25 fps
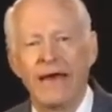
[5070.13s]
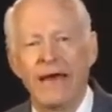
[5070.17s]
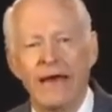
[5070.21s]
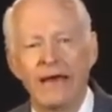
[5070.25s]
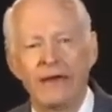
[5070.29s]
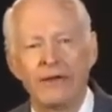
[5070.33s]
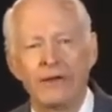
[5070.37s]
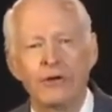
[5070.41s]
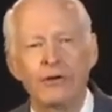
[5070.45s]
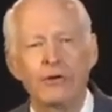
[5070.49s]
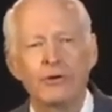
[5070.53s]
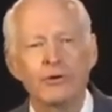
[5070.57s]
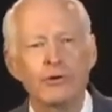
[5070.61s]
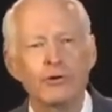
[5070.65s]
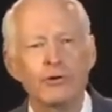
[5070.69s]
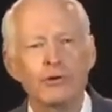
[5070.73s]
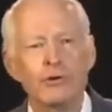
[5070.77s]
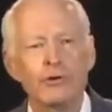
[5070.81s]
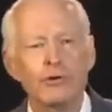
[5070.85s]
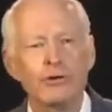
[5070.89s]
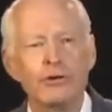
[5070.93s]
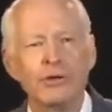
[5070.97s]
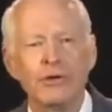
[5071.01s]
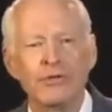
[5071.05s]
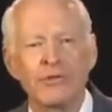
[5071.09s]
And
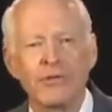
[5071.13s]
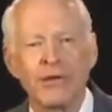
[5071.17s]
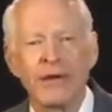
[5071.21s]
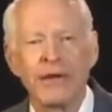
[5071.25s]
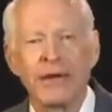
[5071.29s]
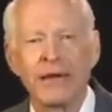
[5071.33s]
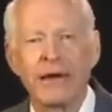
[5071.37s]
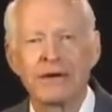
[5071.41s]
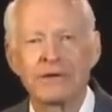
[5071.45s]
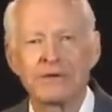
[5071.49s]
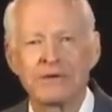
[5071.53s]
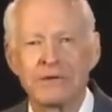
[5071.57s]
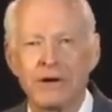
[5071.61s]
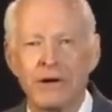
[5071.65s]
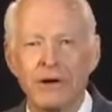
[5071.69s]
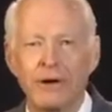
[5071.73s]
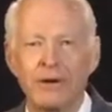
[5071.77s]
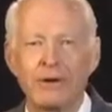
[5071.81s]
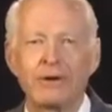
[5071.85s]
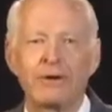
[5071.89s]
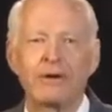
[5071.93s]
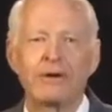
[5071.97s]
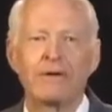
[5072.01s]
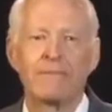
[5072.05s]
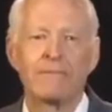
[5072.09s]
who do you think I
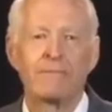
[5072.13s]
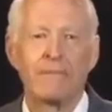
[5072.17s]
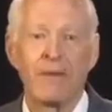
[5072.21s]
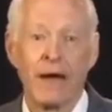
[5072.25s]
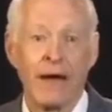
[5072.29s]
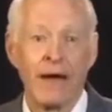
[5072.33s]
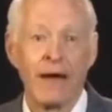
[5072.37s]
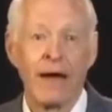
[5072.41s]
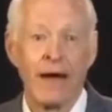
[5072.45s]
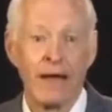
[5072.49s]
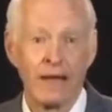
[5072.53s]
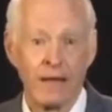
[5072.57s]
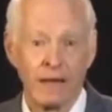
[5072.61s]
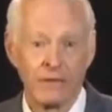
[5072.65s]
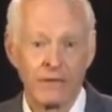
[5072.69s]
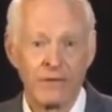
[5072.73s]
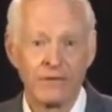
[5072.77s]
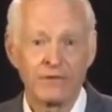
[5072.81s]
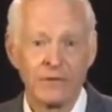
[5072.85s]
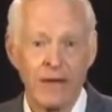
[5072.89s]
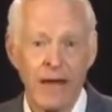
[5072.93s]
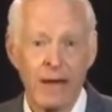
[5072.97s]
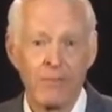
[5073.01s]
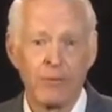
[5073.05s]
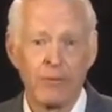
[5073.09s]
saw? Now,
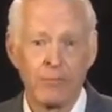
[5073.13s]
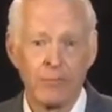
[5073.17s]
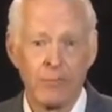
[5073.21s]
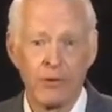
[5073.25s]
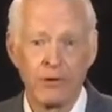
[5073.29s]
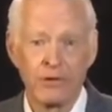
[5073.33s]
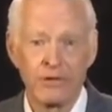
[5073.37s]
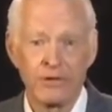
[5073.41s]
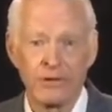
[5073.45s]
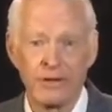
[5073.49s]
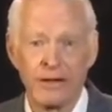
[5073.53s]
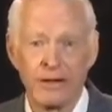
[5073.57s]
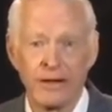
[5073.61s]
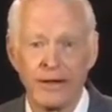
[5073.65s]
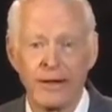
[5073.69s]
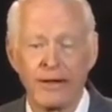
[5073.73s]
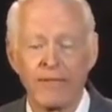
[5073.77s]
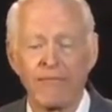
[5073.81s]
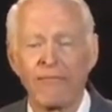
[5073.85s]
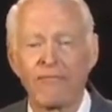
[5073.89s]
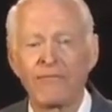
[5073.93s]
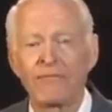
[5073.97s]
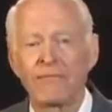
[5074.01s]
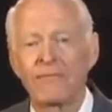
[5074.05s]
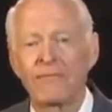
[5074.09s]
this happened personally.